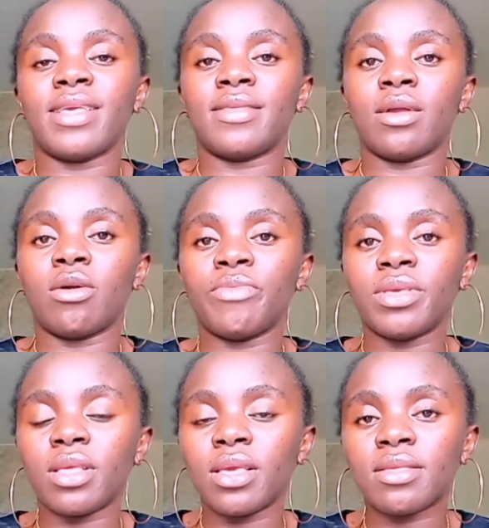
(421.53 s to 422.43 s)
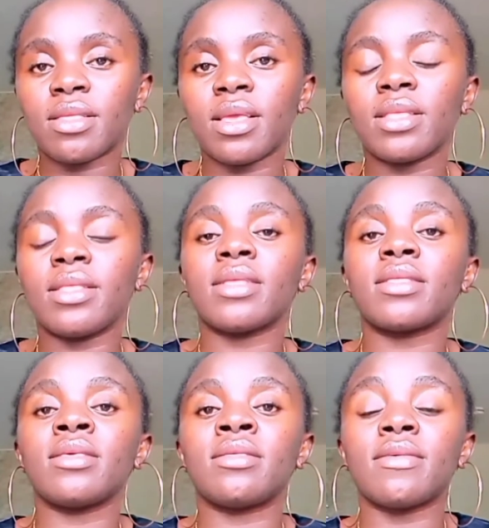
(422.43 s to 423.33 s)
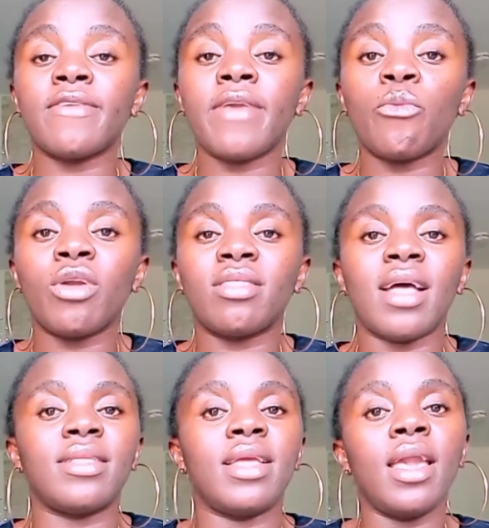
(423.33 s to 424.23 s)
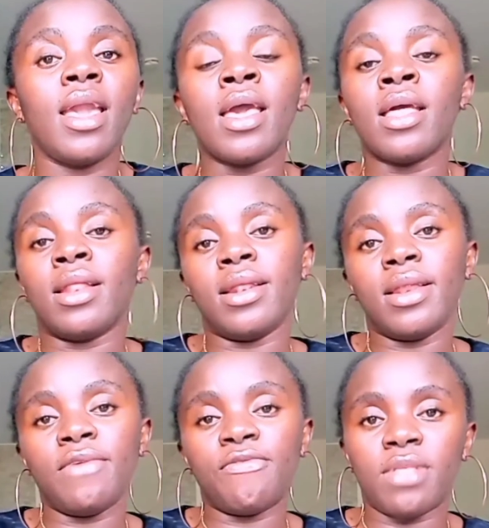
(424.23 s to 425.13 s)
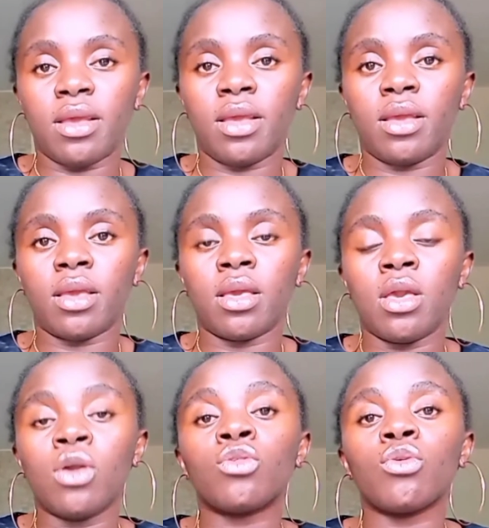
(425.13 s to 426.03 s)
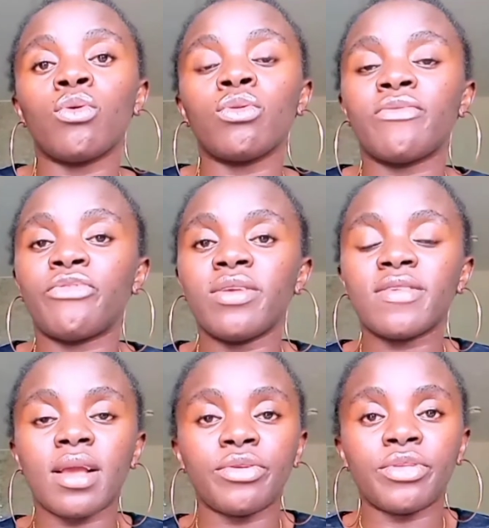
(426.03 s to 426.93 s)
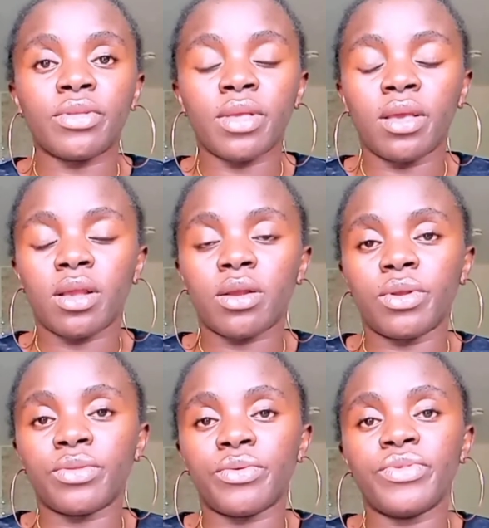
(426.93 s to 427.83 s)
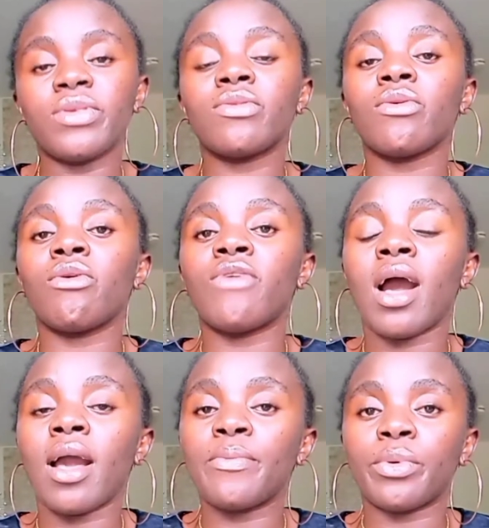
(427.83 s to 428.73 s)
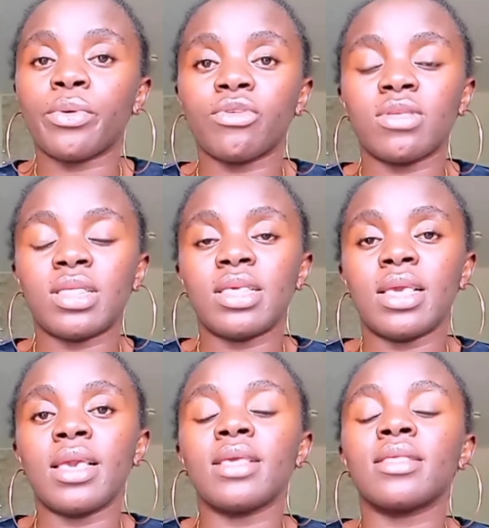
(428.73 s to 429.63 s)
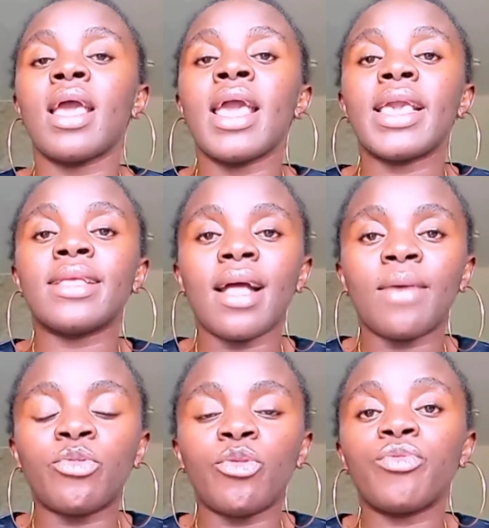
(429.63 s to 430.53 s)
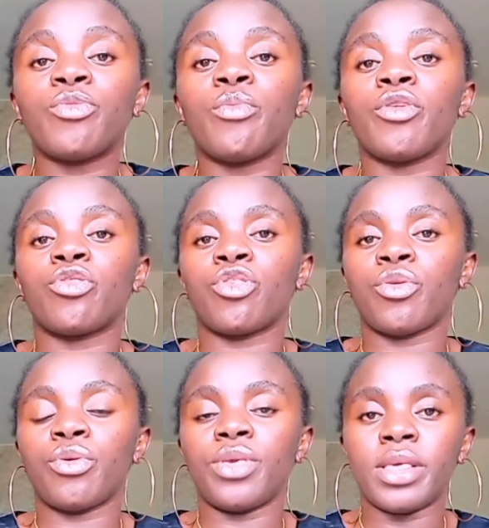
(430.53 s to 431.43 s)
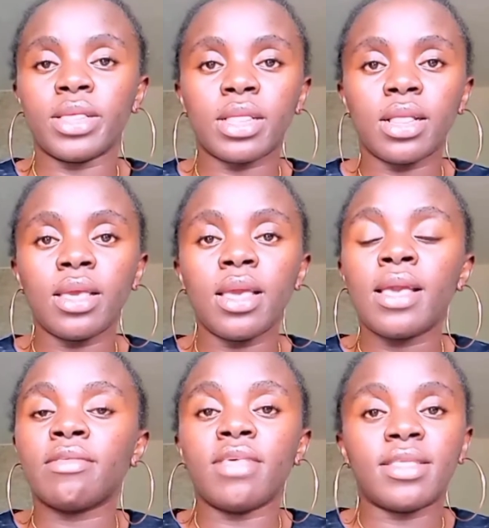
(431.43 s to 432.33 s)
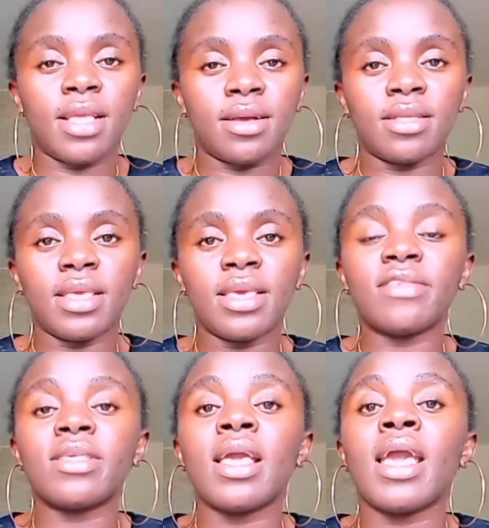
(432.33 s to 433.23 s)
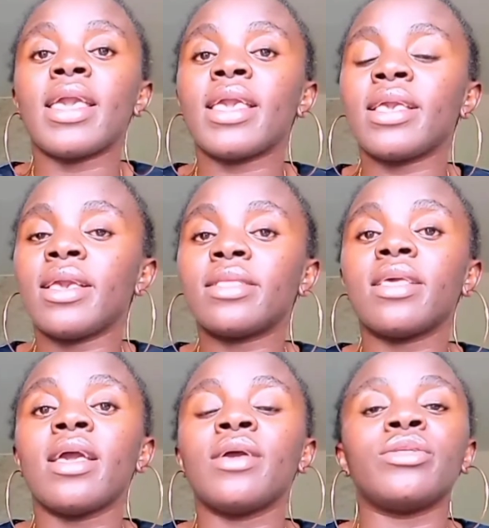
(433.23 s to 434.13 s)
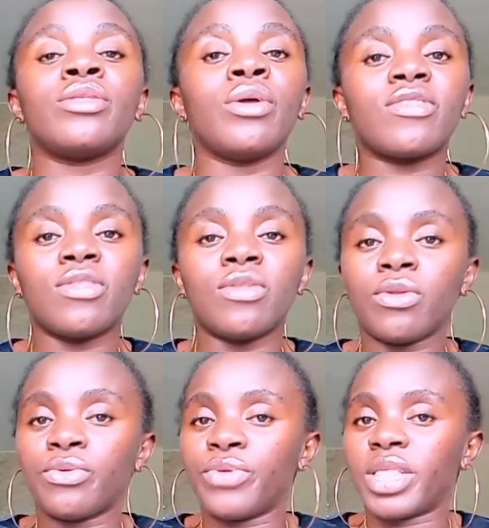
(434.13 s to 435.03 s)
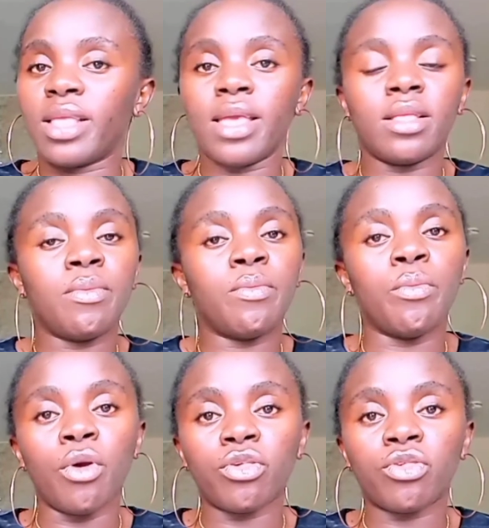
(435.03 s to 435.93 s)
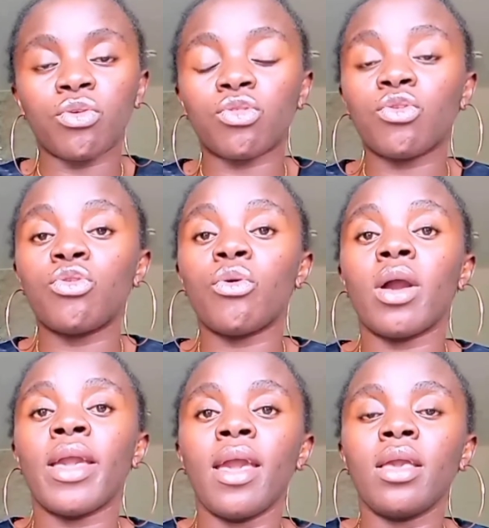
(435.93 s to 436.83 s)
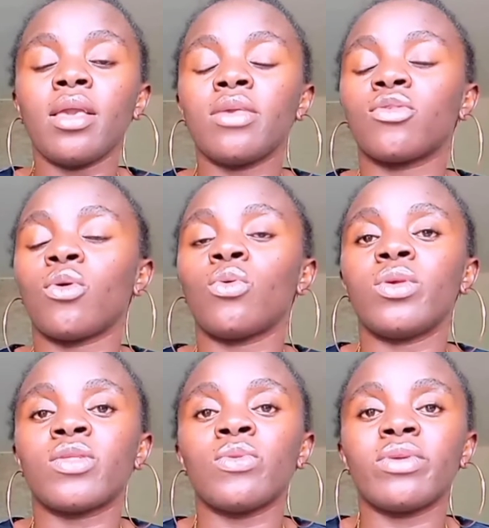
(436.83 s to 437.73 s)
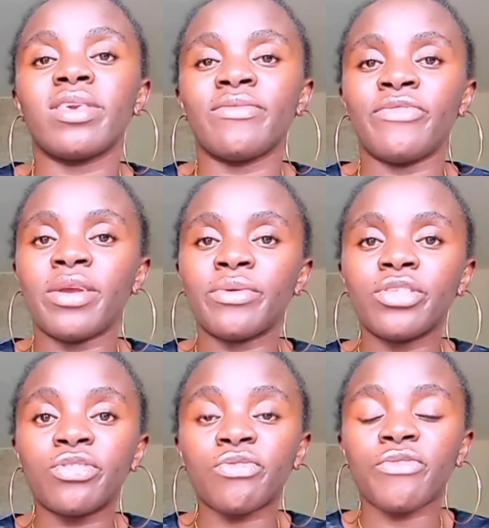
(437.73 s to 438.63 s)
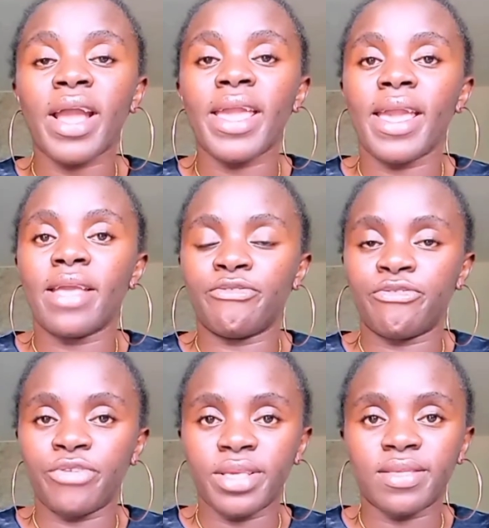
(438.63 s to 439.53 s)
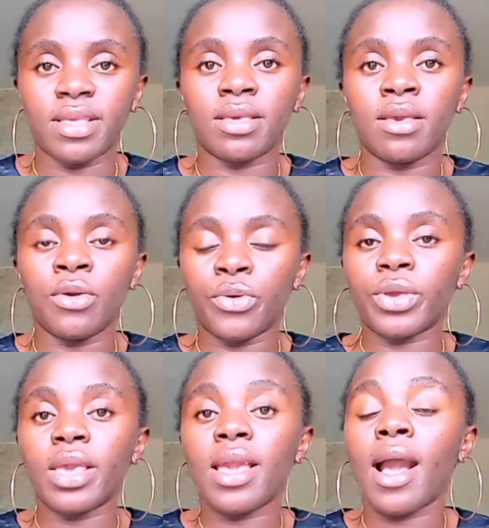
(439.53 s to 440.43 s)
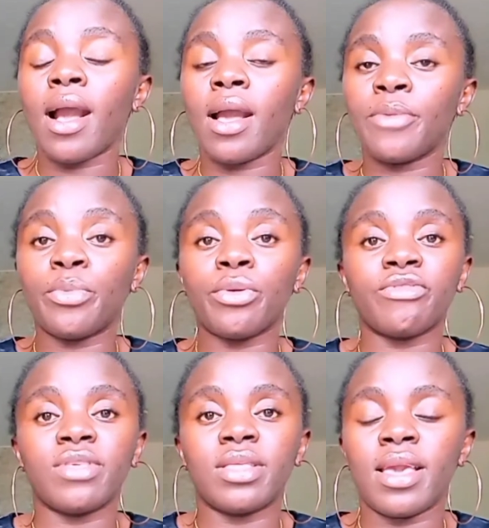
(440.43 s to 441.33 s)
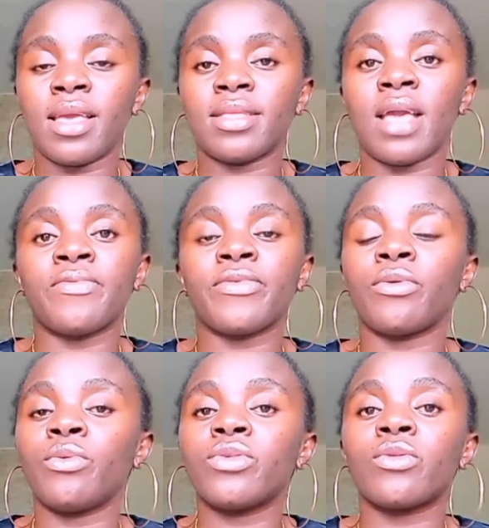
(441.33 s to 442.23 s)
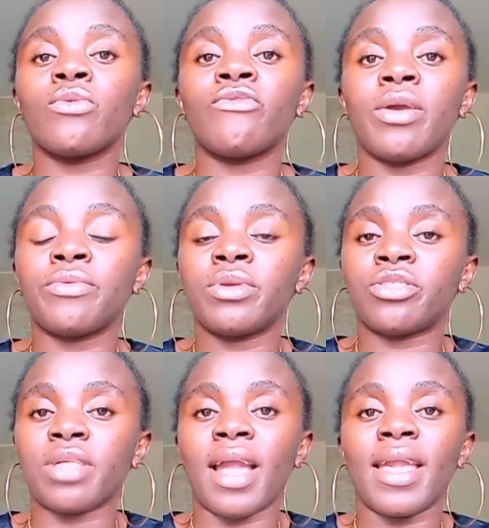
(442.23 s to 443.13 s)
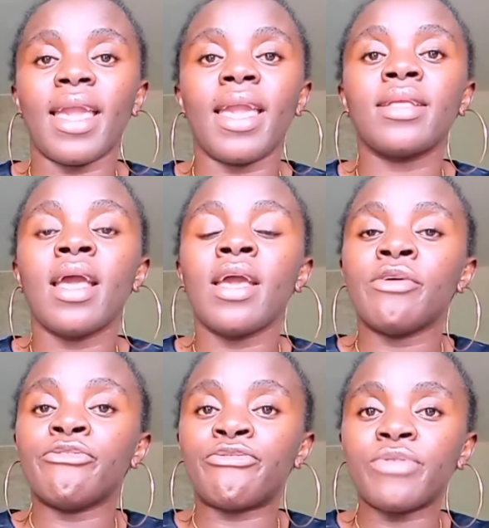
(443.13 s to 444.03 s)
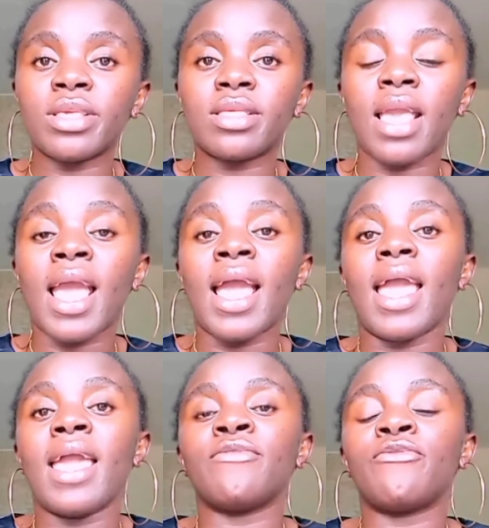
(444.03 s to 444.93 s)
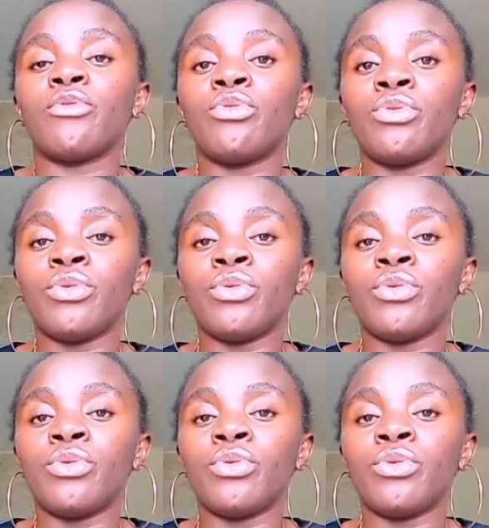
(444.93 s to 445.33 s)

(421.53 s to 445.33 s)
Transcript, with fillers: as they come in easily, it's the same way that they leave the hair. So the first char- uh, characteristics of high porosity is it absorbs moisture easily. The second is it does not retain moisture. So your hair is always looking very dry and frizzy. Okay, high porosity hair types always look very dry and frizzy. And for